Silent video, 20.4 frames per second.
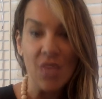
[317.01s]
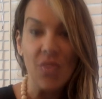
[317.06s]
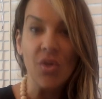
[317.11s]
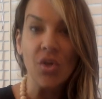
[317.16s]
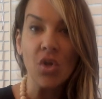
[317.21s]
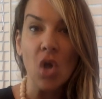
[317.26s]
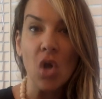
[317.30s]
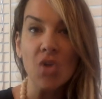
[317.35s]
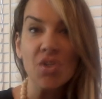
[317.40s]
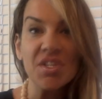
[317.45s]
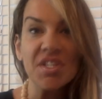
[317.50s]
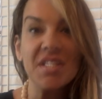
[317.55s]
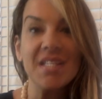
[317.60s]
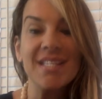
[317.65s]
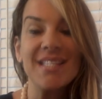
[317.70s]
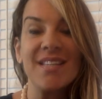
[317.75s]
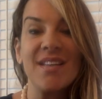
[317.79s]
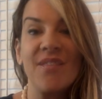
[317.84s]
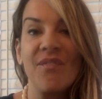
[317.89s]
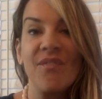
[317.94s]
The
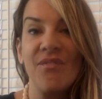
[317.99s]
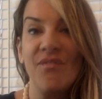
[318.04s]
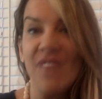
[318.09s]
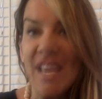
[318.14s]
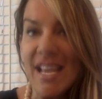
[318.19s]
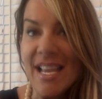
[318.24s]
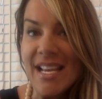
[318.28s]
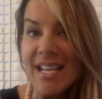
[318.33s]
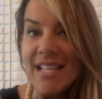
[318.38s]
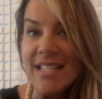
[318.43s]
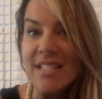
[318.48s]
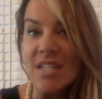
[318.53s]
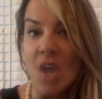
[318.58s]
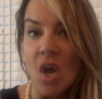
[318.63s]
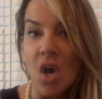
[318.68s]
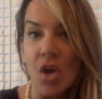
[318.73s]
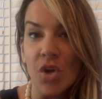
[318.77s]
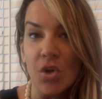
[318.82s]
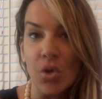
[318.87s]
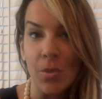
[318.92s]
narcissist feeds
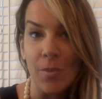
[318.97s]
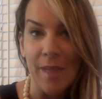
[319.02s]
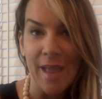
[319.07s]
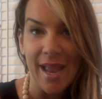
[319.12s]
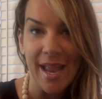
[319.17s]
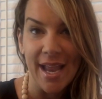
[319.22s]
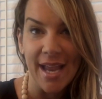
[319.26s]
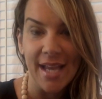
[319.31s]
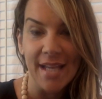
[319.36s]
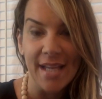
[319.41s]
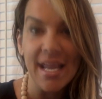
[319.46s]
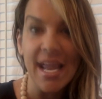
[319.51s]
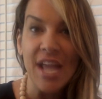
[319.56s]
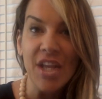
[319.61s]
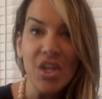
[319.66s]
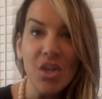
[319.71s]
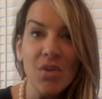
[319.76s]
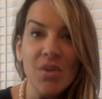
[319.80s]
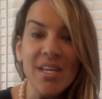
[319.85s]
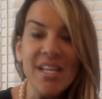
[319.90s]
on your pain,
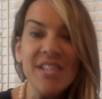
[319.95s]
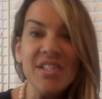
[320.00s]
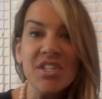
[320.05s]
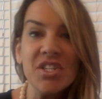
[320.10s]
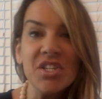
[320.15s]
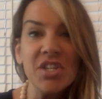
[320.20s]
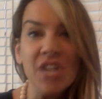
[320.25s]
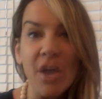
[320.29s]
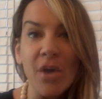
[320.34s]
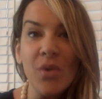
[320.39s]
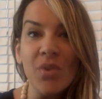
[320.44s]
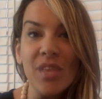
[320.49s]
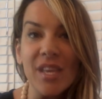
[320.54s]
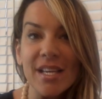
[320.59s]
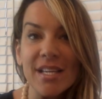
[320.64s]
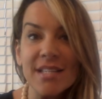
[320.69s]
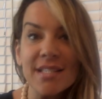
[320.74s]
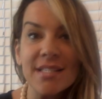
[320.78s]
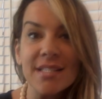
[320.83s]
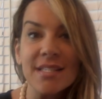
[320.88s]
and you need to know
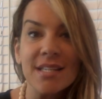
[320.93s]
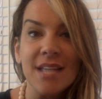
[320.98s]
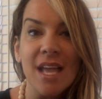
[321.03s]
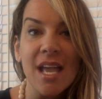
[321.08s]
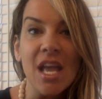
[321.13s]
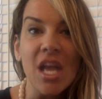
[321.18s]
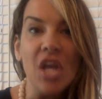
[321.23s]
this.